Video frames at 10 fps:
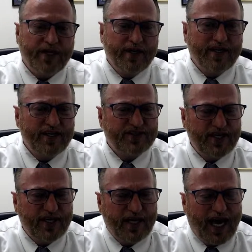You
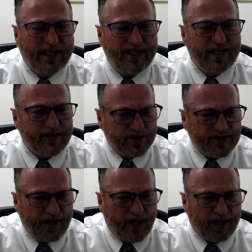see, I think you're
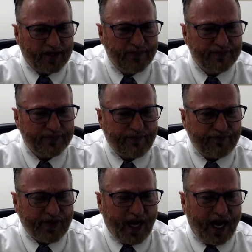stuck.
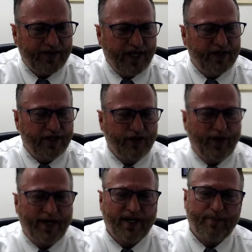I think you don't know how
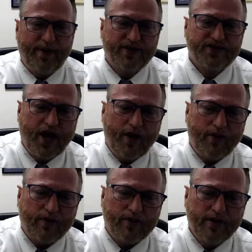to get past go.
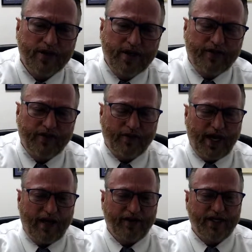The
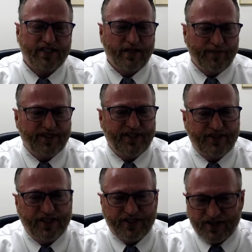reality is I'm going to teach you
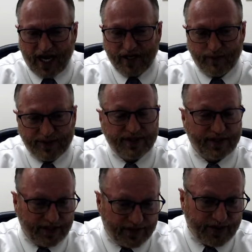exactly what you
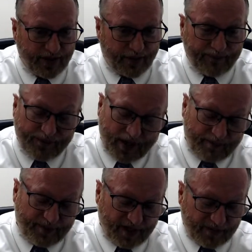need to know,
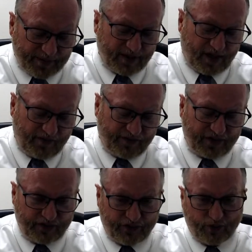but then I'm going to offer to
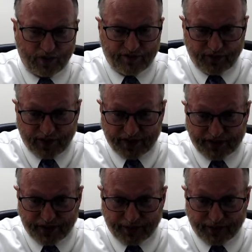do the work for you too.